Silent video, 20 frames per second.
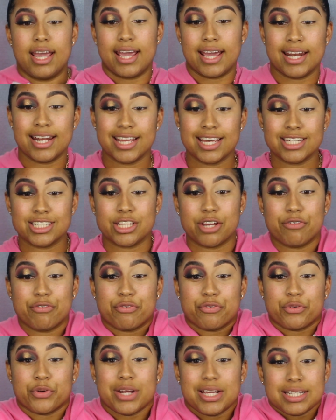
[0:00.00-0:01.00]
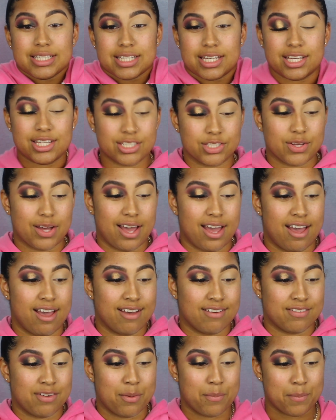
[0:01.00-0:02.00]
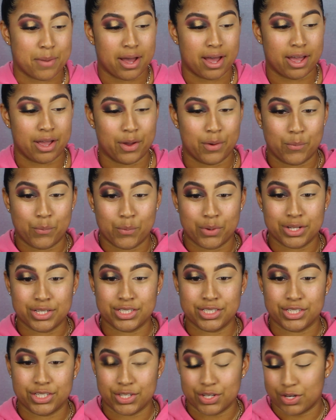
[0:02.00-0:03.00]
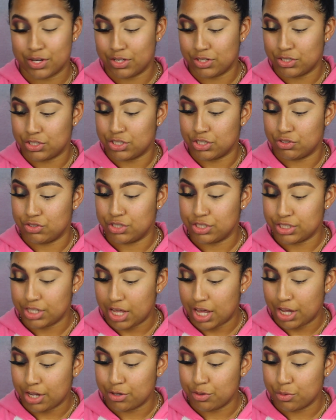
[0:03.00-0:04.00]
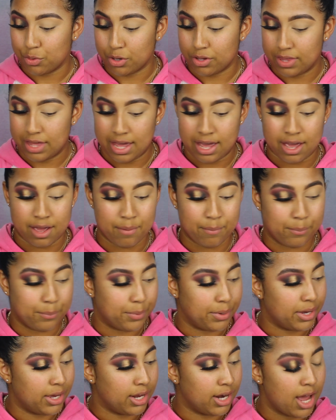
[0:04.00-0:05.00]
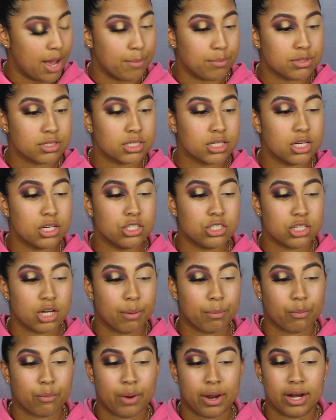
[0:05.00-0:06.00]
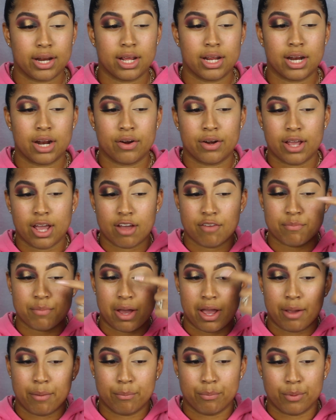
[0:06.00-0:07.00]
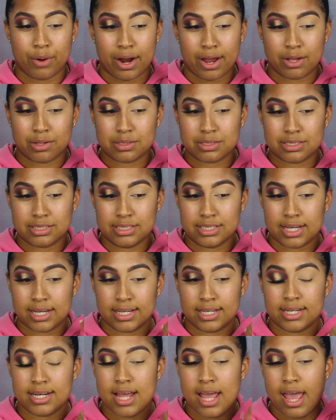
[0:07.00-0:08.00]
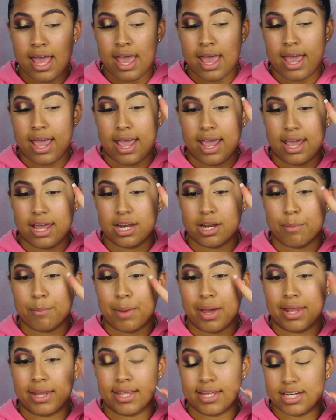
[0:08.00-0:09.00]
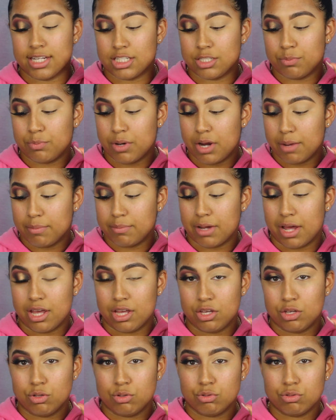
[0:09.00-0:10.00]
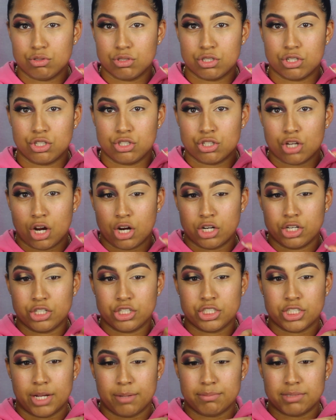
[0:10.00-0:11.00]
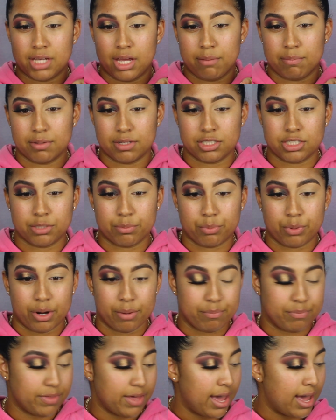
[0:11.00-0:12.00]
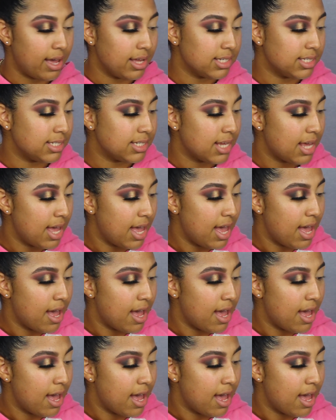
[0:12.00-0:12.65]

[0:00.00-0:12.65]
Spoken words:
It is freezing, so I have my onesie on, so just ignore that. But I'm just going to jump right in. I already have my brows done and my lid is prepped. I used Tarte Shape Tape to prep that.